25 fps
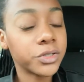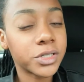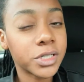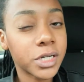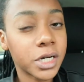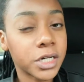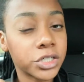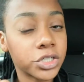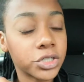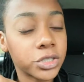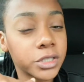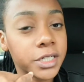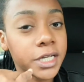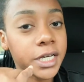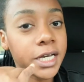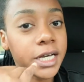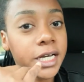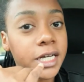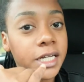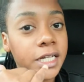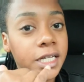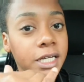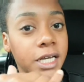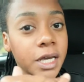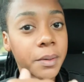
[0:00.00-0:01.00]
you start to
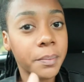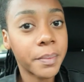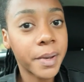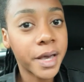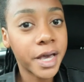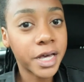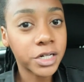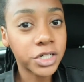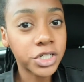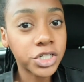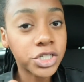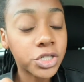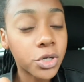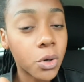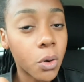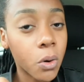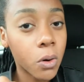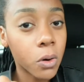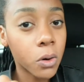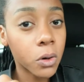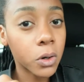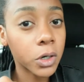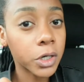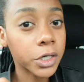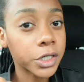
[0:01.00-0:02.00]
get like a better
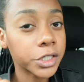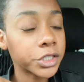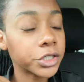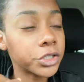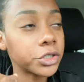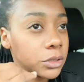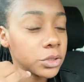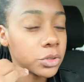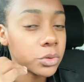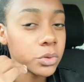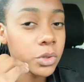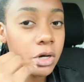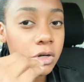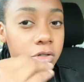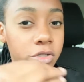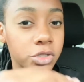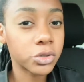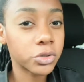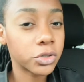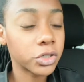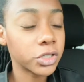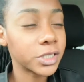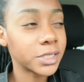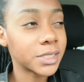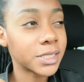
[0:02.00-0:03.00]
score, you're
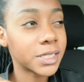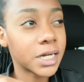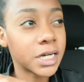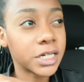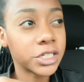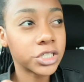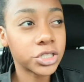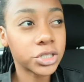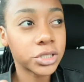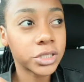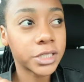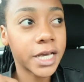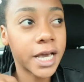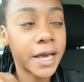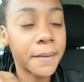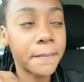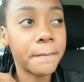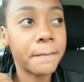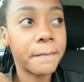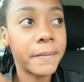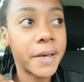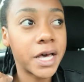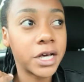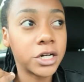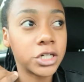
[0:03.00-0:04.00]
also gonna start to get
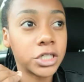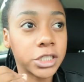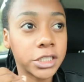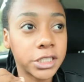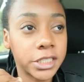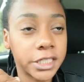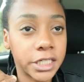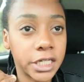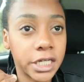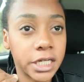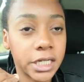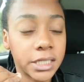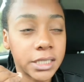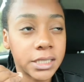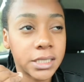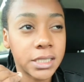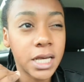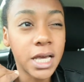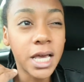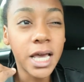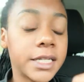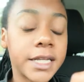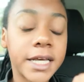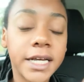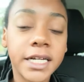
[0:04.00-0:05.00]
better gigs.
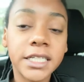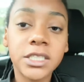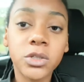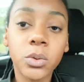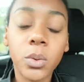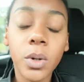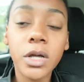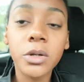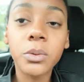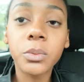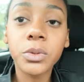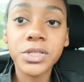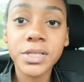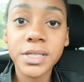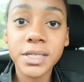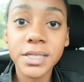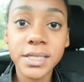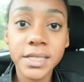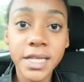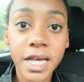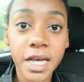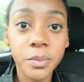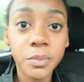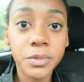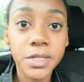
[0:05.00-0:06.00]
Next one was the
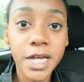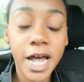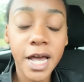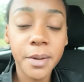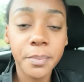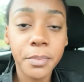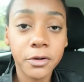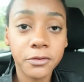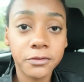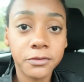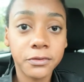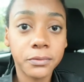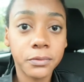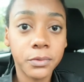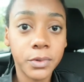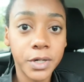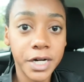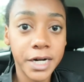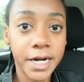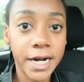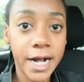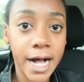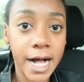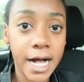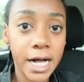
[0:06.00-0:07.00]
same type of
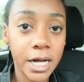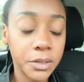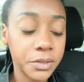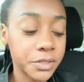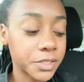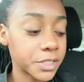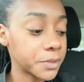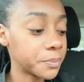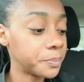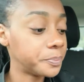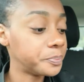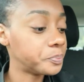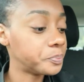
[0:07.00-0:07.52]
warehouse.